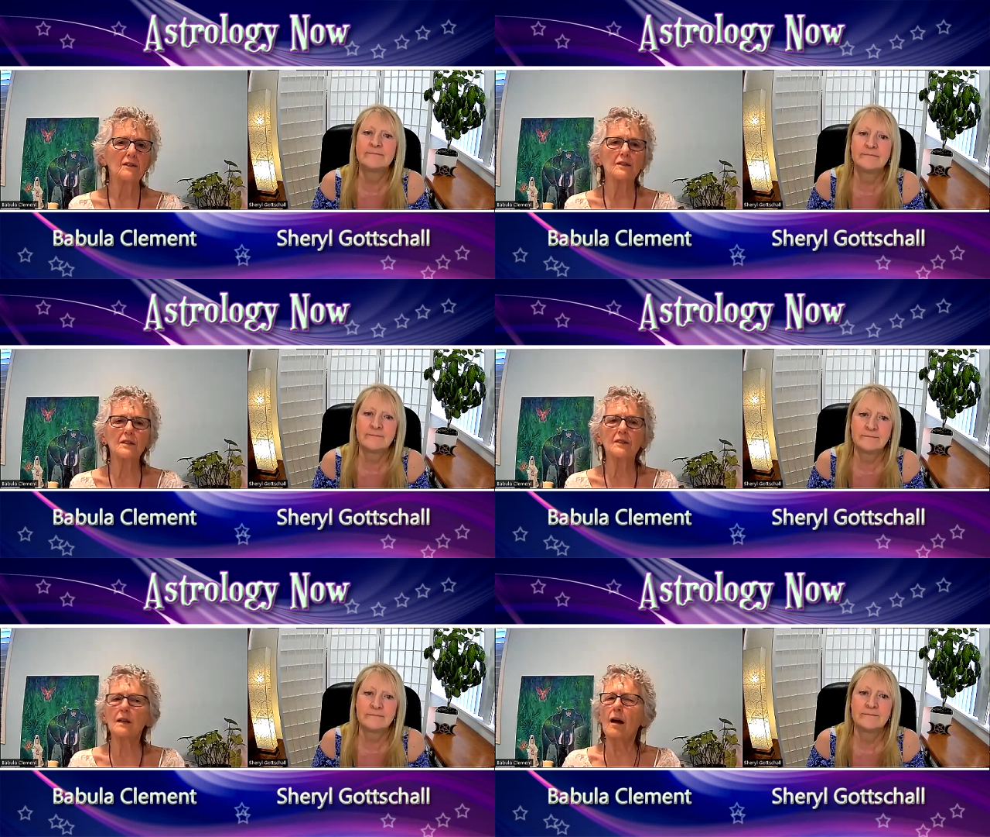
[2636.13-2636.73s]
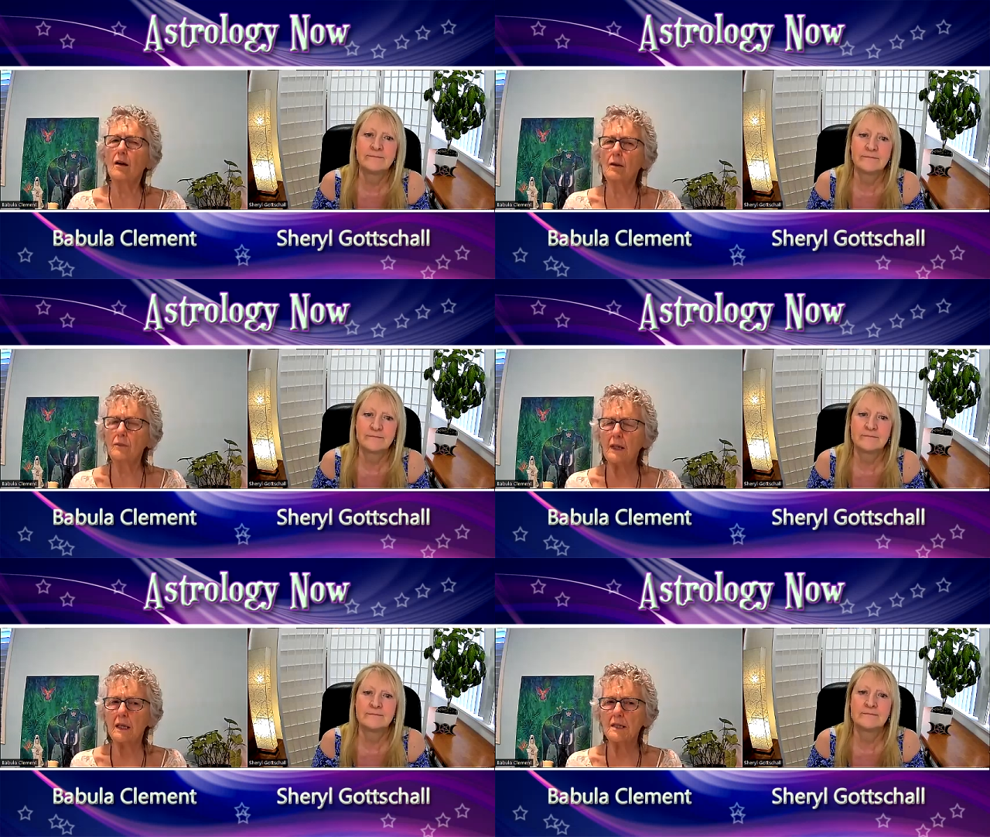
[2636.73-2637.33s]
Speaker 1: She's at
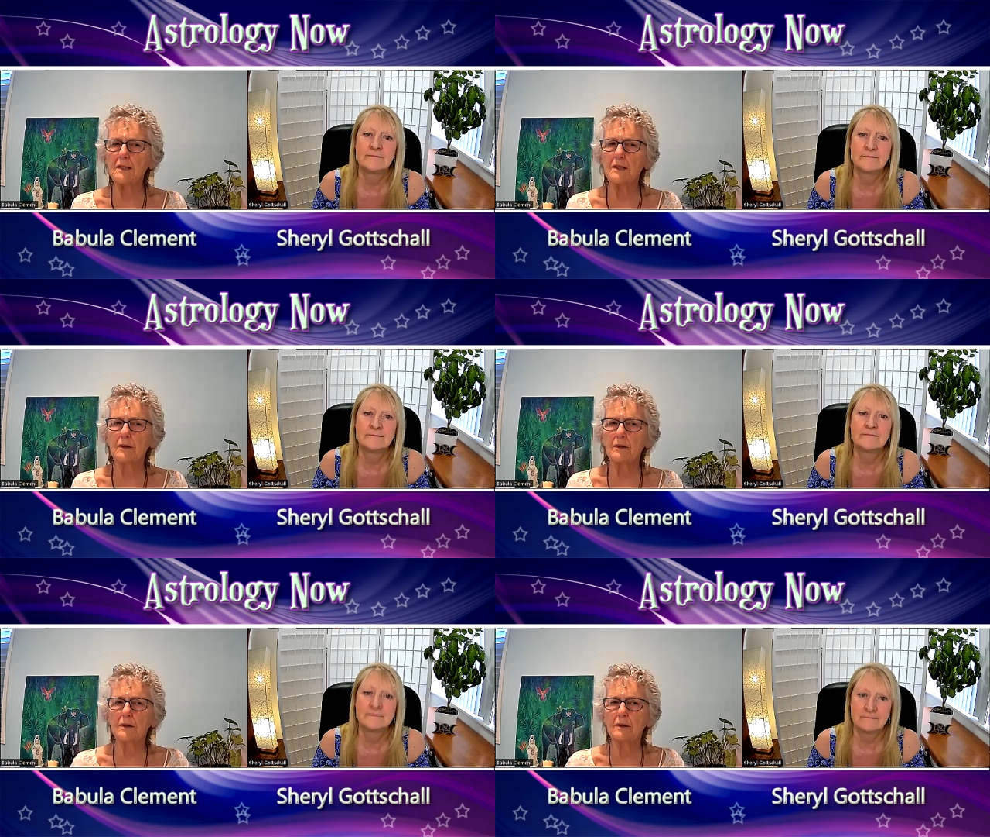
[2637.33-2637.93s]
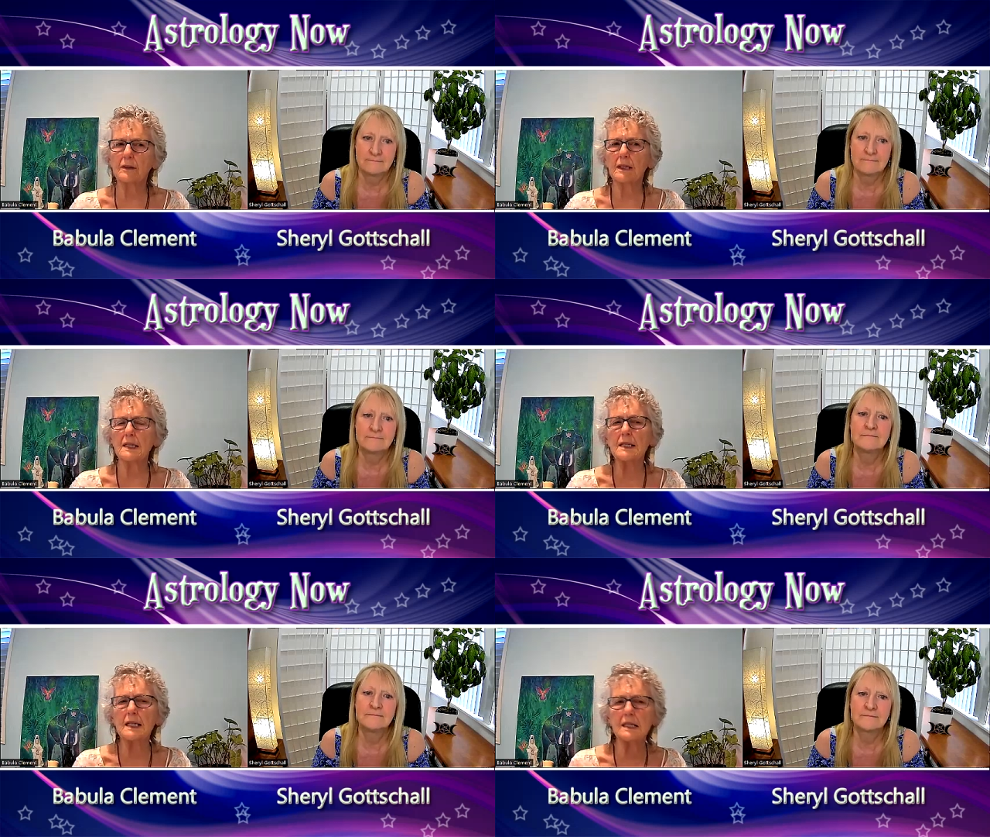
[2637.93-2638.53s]
home there, you know,
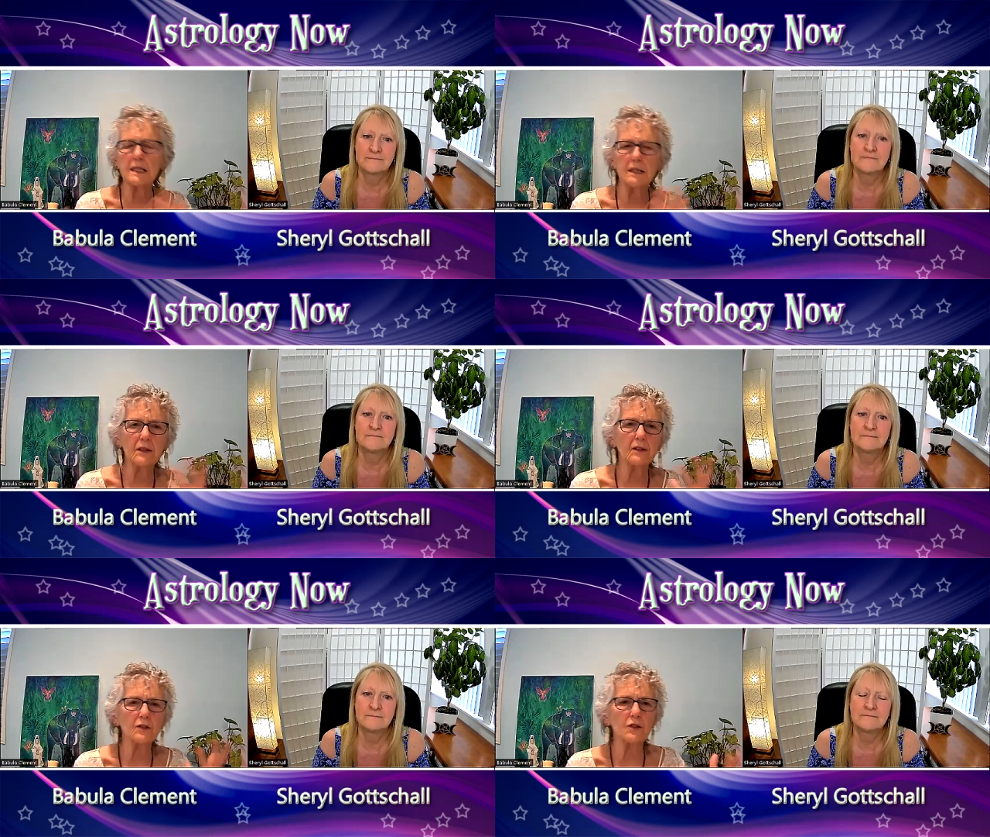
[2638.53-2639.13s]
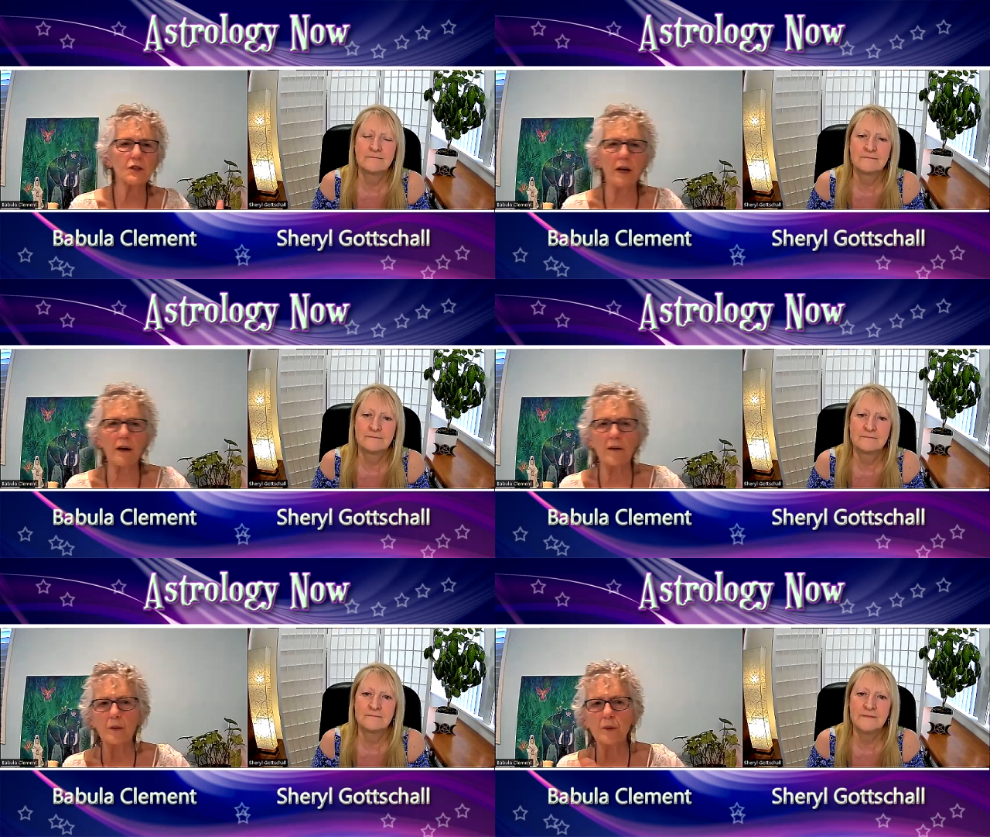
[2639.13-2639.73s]
connecting and
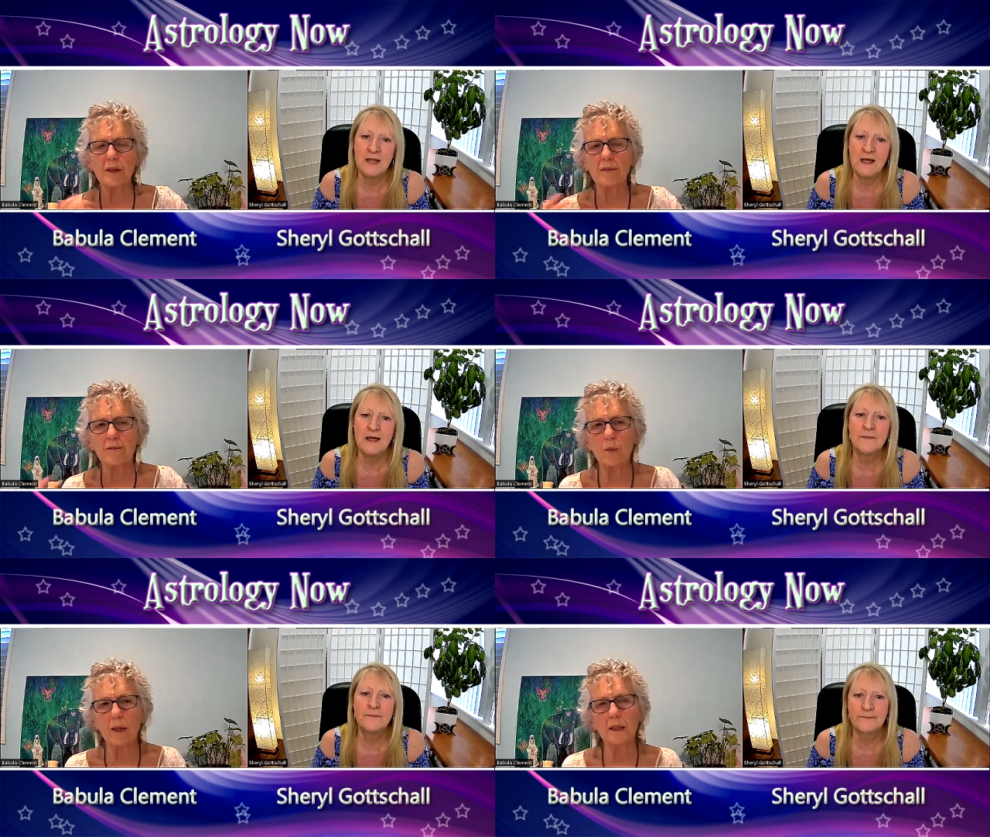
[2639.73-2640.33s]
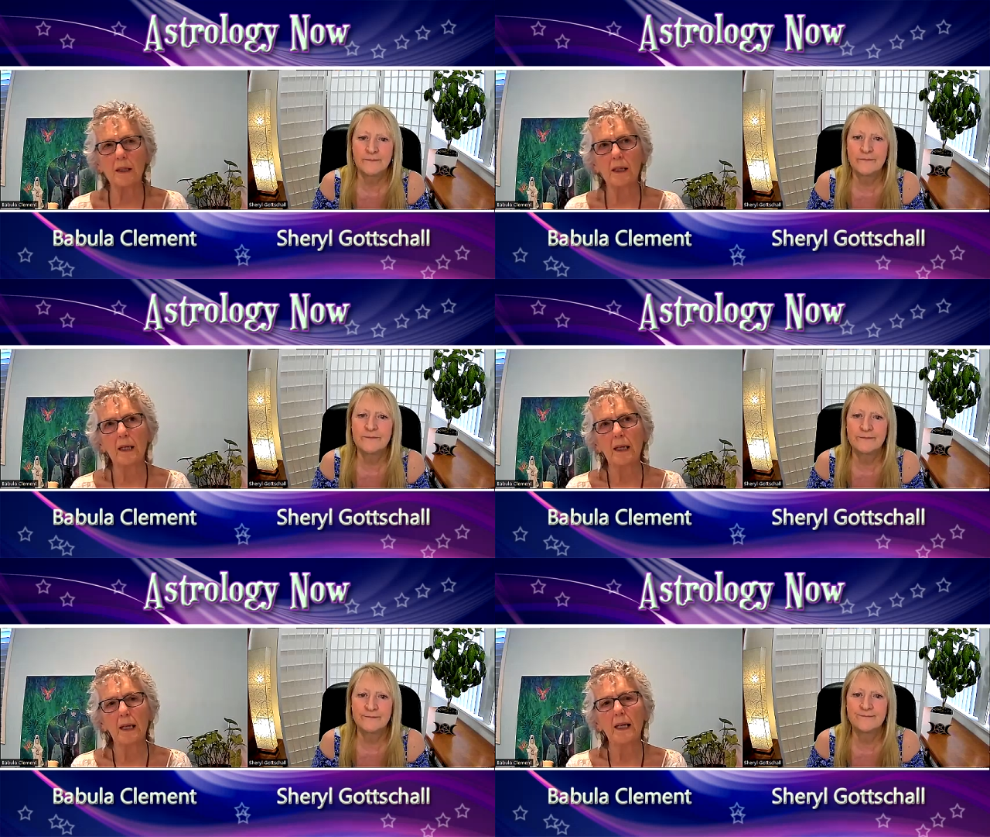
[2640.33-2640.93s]
sharing with everyone.
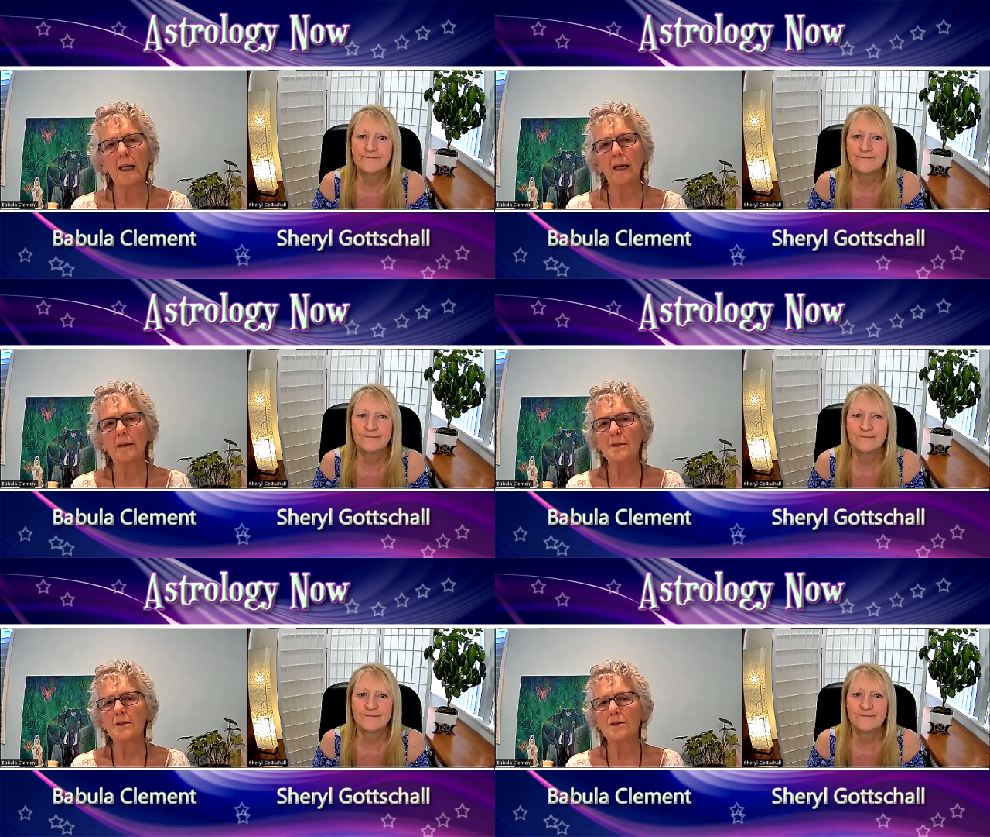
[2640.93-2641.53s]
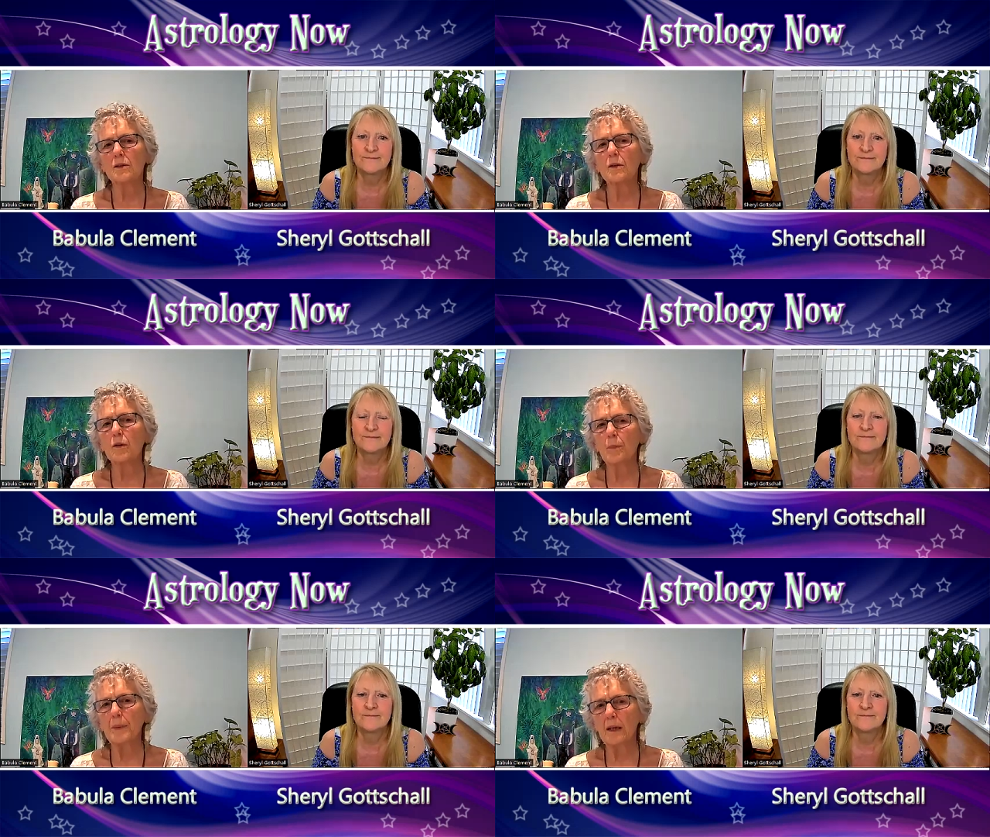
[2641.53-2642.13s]
And in
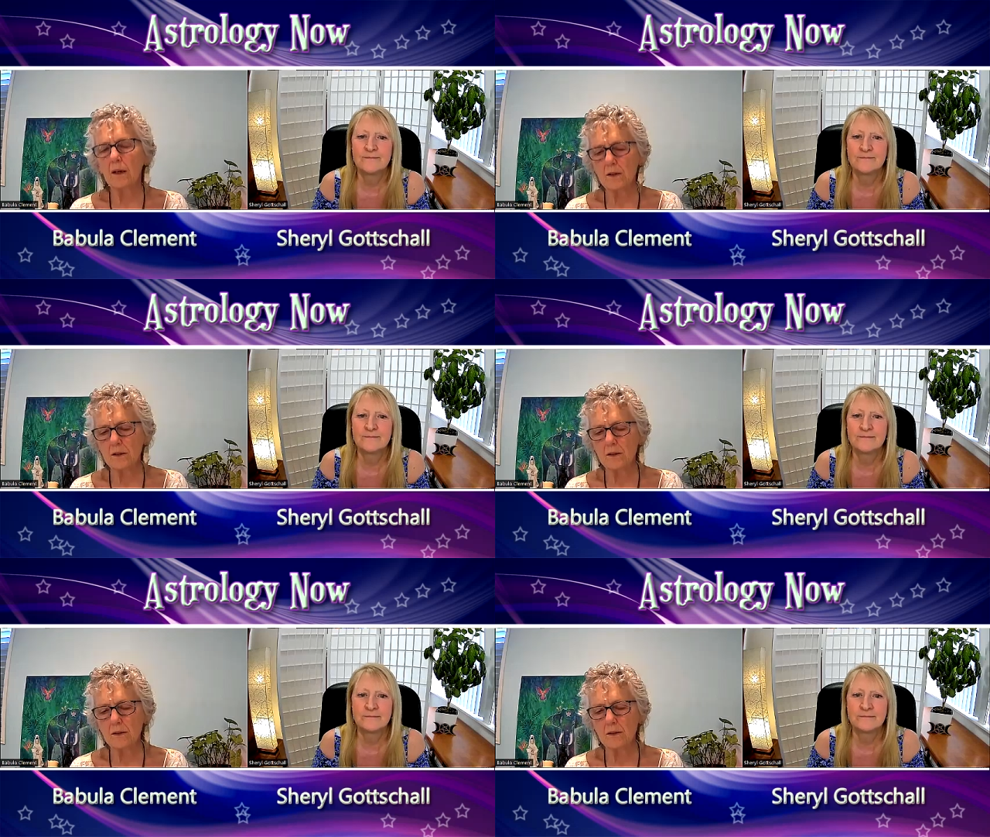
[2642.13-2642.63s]
Scorpio,